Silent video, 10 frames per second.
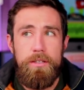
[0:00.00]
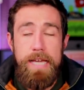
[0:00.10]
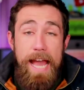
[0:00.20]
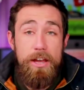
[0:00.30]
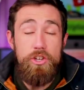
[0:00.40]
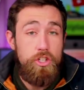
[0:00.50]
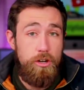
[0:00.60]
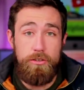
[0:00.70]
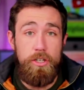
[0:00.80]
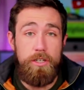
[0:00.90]
Yeah,
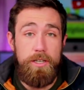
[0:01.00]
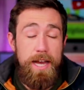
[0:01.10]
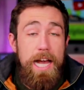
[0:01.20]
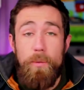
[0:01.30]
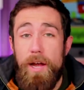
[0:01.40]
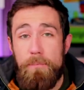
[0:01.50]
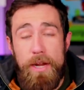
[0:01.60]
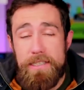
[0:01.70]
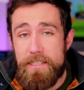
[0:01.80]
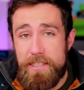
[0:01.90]
sure, look, I want
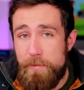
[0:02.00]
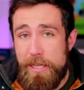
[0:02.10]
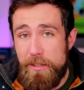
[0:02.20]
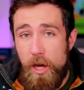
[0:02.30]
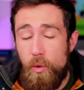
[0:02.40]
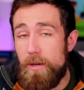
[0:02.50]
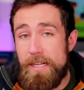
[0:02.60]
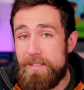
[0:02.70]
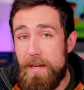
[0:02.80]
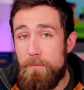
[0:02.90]
prices to be lower
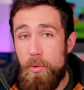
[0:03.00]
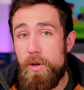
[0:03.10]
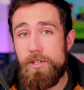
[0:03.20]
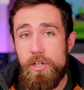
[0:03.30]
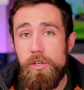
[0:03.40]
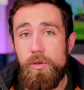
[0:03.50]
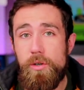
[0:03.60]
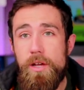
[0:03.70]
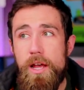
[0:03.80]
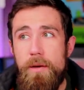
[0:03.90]
at some point
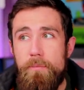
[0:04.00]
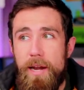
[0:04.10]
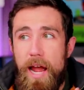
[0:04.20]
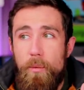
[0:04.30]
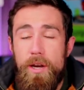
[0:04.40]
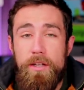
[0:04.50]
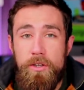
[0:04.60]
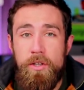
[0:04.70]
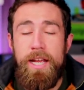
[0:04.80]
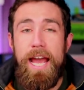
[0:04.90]
too, but I want to
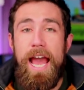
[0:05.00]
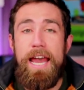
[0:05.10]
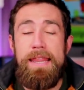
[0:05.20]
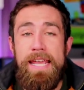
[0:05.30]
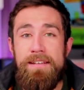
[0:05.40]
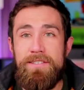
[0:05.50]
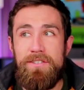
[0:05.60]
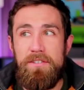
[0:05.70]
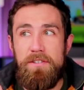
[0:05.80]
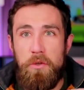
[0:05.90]
look at things
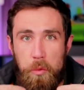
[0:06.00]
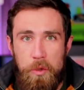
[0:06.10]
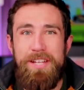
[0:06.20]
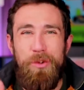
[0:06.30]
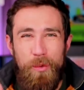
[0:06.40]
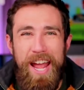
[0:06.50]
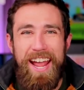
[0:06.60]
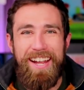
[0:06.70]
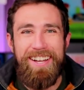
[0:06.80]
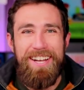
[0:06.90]
the real
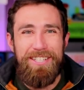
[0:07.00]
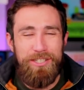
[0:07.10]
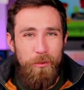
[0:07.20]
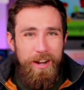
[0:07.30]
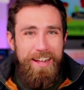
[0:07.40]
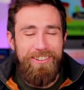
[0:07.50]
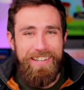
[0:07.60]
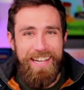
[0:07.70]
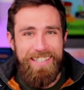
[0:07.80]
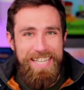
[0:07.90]
way. So when I
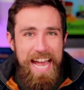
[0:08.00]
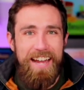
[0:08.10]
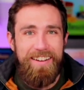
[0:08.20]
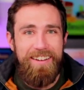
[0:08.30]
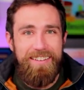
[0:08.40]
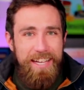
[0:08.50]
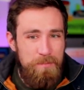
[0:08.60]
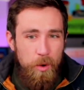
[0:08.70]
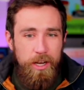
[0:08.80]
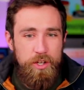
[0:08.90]
look at data like
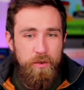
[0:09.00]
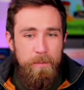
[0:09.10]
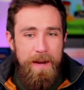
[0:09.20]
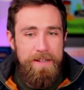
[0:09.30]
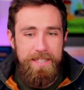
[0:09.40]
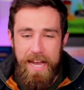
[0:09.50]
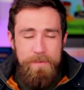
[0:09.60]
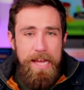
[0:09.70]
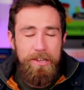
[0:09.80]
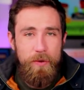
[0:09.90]
mortgage forbearance,
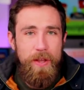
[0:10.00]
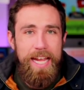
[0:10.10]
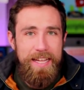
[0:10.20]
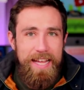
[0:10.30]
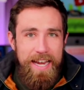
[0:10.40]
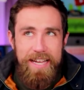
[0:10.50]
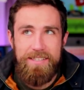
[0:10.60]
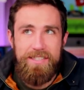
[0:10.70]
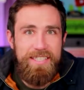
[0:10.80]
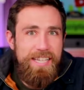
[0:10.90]
I'm not looking at that
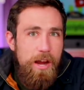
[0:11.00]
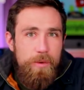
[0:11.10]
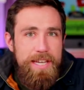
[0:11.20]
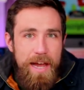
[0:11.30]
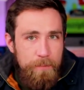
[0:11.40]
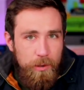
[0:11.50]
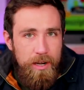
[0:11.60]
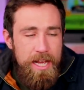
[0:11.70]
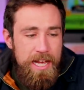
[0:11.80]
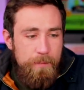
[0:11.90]
as a scary
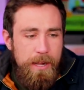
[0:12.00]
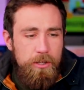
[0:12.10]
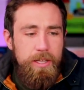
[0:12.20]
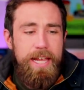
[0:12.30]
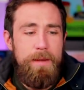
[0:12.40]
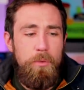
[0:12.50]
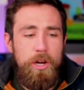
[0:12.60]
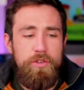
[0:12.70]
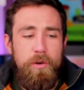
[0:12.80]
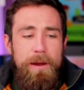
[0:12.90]
number. I'm not looking at
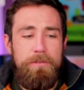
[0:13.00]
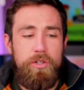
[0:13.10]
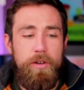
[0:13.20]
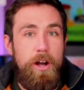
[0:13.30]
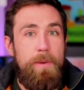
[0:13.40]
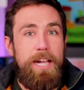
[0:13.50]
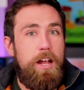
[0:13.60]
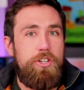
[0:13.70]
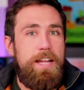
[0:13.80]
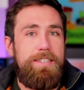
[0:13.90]
mortgage forbearance going, oh my
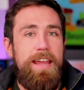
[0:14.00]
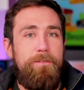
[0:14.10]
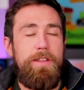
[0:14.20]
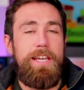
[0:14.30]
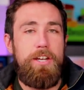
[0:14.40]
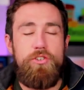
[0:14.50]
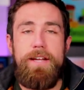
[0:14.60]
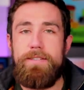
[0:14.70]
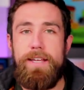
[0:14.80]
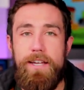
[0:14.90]
gosh, that's definitely going to
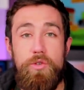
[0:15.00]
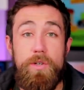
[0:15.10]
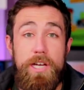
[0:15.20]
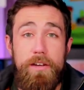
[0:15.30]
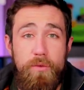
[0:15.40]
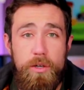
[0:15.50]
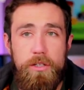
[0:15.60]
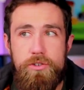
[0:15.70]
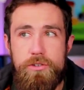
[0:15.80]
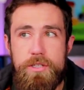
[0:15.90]
translate into a ton of
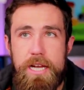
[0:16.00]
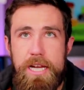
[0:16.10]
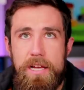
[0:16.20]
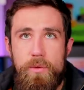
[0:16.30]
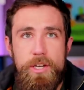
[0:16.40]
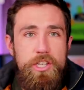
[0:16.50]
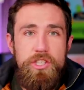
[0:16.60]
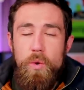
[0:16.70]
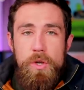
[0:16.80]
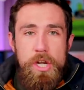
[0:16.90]
foreclosures. We
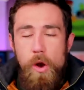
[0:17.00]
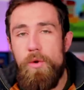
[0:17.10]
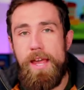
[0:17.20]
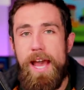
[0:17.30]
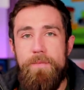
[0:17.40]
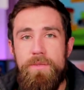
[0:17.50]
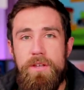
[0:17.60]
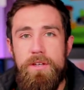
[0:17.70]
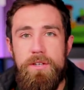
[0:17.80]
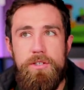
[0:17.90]
just don't know that.
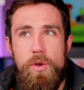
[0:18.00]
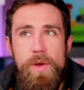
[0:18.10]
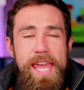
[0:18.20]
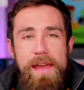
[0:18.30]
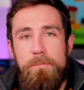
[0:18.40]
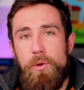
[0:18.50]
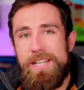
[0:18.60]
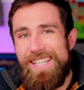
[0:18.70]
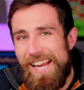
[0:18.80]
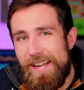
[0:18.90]
So we can't
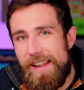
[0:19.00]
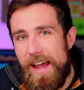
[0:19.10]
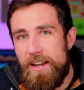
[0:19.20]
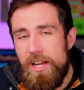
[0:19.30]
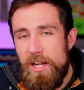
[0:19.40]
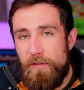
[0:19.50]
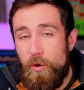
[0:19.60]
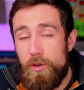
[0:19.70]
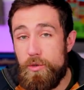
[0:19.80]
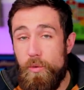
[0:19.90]
predict that. Of
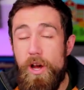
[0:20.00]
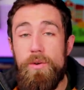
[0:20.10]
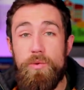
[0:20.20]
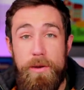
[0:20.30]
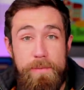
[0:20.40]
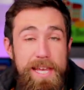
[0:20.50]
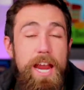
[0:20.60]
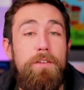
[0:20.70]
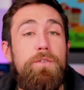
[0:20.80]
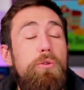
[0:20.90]
course, we always wanna be
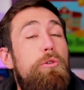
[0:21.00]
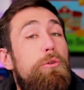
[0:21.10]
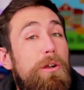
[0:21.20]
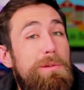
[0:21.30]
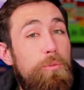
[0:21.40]
careful and we wanna be